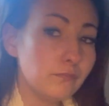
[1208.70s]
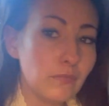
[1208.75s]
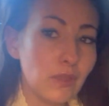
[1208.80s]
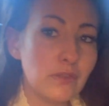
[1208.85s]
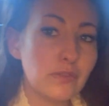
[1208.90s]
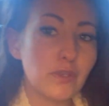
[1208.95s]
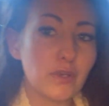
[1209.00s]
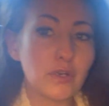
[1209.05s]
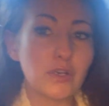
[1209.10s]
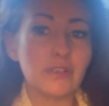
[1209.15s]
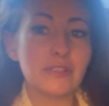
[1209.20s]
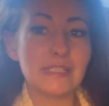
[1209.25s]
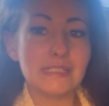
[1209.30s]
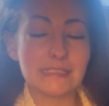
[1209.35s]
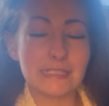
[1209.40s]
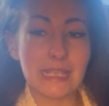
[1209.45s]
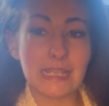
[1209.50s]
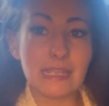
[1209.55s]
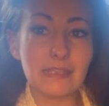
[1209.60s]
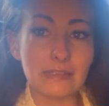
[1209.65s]
The earth is
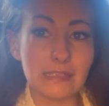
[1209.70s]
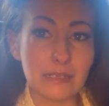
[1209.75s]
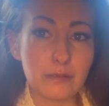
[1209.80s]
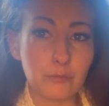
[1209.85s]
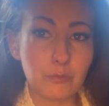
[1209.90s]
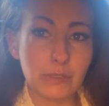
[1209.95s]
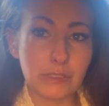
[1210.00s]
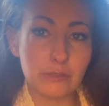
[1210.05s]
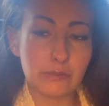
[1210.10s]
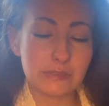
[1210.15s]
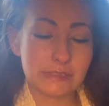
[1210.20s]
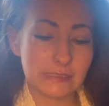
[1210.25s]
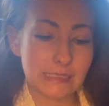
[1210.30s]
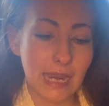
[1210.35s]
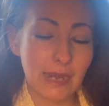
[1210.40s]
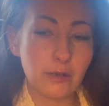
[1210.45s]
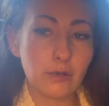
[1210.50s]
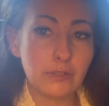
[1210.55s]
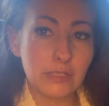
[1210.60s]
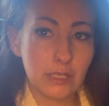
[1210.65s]
healing. When you
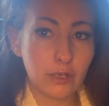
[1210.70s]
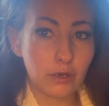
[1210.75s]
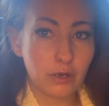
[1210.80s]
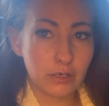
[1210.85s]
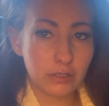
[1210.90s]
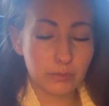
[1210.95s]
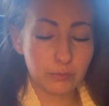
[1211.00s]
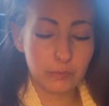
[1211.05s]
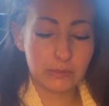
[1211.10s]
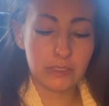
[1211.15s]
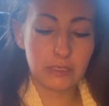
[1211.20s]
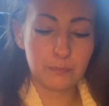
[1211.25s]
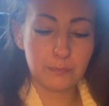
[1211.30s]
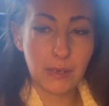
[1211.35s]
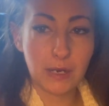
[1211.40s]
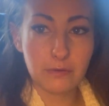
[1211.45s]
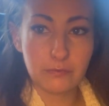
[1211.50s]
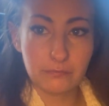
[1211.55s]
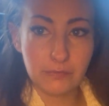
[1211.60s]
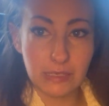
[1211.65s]
stand on the earth with your
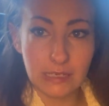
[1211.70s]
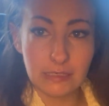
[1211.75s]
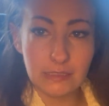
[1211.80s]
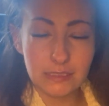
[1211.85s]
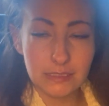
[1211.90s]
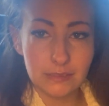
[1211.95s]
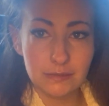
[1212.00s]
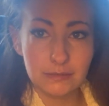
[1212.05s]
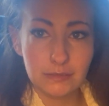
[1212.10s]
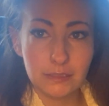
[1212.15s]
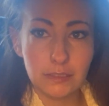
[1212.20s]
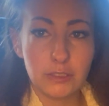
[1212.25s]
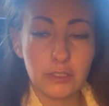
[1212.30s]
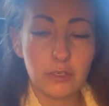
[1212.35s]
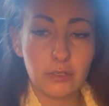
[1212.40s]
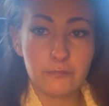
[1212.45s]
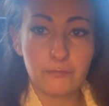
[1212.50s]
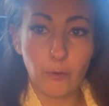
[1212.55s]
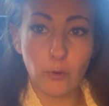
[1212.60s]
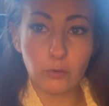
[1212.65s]
bare feet,
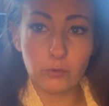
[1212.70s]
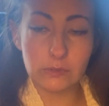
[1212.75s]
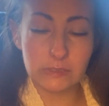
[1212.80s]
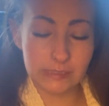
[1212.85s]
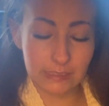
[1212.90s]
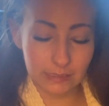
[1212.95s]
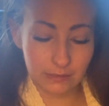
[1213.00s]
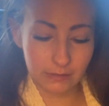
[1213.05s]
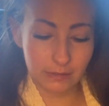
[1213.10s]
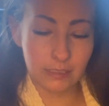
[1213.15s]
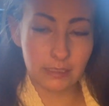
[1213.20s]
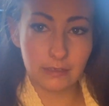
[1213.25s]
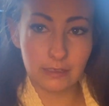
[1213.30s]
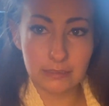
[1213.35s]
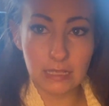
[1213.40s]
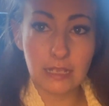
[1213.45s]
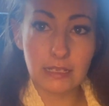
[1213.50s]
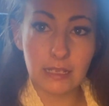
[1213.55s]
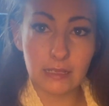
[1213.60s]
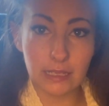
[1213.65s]
your volts, the
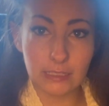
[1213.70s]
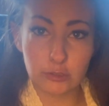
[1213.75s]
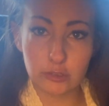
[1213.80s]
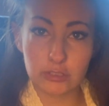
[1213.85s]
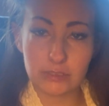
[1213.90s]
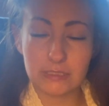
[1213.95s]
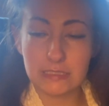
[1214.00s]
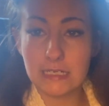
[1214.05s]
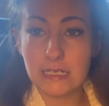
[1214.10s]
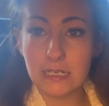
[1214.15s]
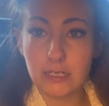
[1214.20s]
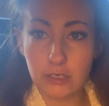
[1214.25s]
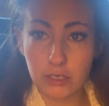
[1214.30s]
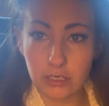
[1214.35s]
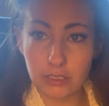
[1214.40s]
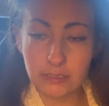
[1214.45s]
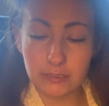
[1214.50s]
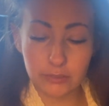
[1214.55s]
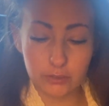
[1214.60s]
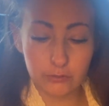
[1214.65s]
electricity
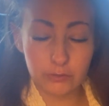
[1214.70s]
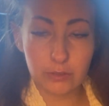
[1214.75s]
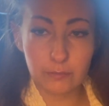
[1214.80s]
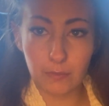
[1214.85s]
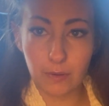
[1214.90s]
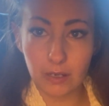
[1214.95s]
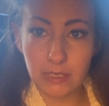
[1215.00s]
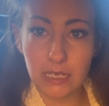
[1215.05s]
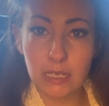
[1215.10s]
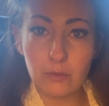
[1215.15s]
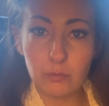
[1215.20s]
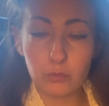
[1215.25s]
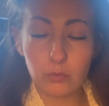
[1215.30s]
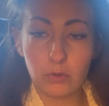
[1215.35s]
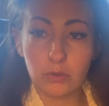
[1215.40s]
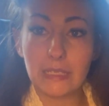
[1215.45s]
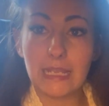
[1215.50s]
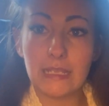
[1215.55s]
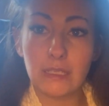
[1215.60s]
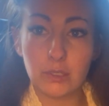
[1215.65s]
current through your body
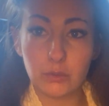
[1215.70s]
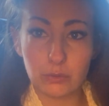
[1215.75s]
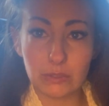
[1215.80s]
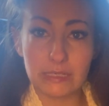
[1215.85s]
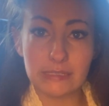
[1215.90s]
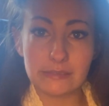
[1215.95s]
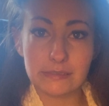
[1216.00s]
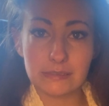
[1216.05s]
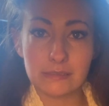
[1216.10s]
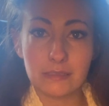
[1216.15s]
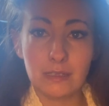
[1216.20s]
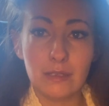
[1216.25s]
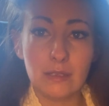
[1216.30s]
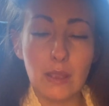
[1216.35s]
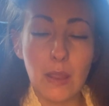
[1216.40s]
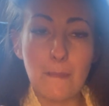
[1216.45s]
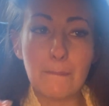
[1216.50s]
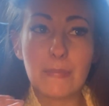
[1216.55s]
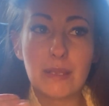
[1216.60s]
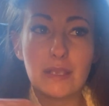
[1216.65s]
will increase
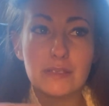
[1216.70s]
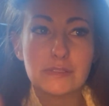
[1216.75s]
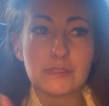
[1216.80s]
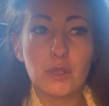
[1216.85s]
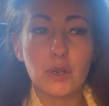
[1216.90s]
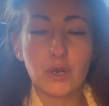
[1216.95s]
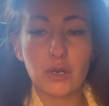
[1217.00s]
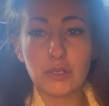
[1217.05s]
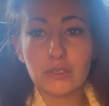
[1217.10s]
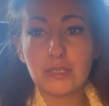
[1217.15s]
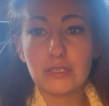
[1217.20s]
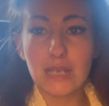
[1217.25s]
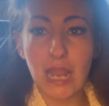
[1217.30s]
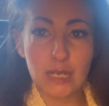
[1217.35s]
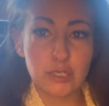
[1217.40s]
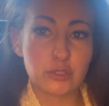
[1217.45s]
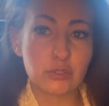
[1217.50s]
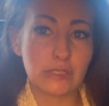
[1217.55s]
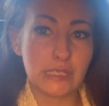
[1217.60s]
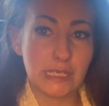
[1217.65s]
because the earth
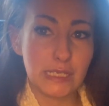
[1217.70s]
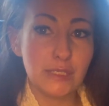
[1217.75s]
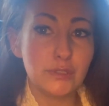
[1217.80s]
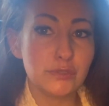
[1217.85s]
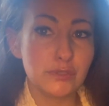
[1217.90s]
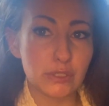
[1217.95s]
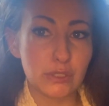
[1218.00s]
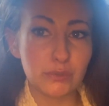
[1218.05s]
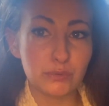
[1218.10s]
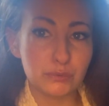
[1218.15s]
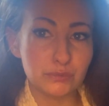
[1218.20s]
naturally heals you.